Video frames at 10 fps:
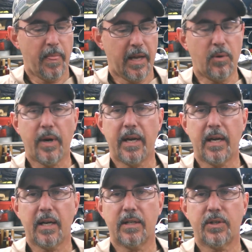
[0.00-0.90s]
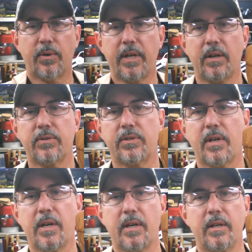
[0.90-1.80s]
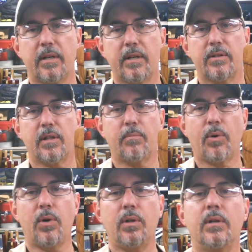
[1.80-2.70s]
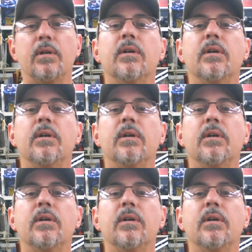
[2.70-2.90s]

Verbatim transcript: Anyway, uh, so here's the here's the little bowl.